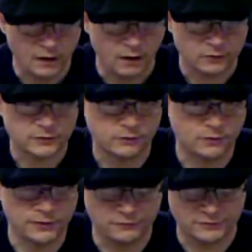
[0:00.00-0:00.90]
also I
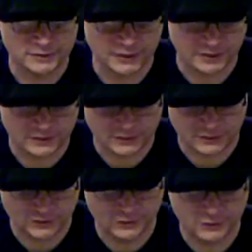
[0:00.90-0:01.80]
want to emphasize this:
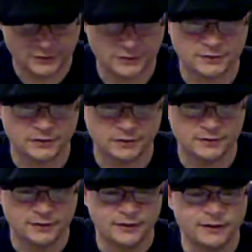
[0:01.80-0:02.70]
you're doing this
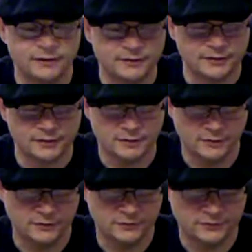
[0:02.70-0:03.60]
on the
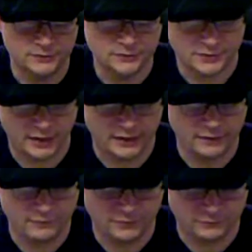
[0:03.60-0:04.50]
other side
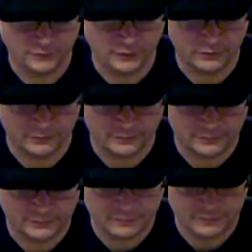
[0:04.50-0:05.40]
of your phone,
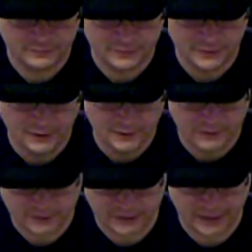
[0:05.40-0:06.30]

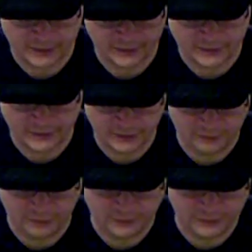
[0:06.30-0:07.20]
a side that's never
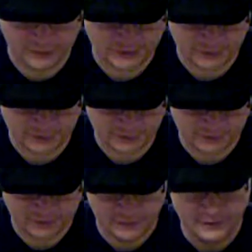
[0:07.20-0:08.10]
going to be seen.
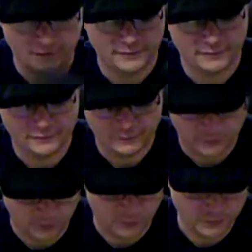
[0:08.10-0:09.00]

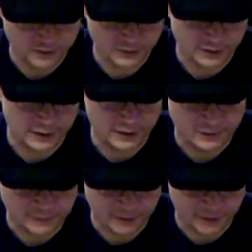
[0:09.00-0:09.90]
Don't put your
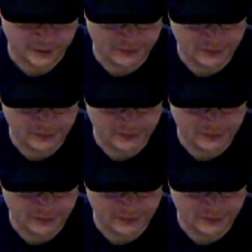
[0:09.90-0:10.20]
lines like I did